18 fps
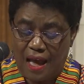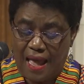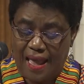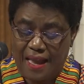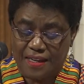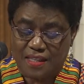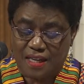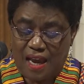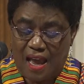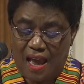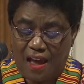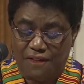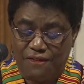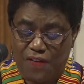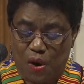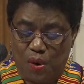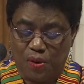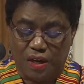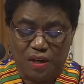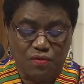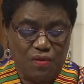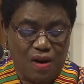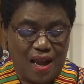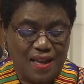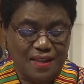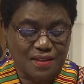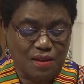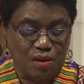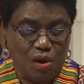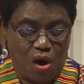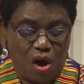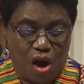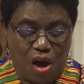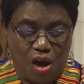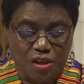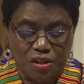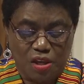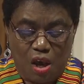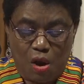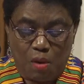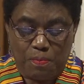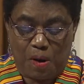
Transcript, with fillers: anti voting rights laws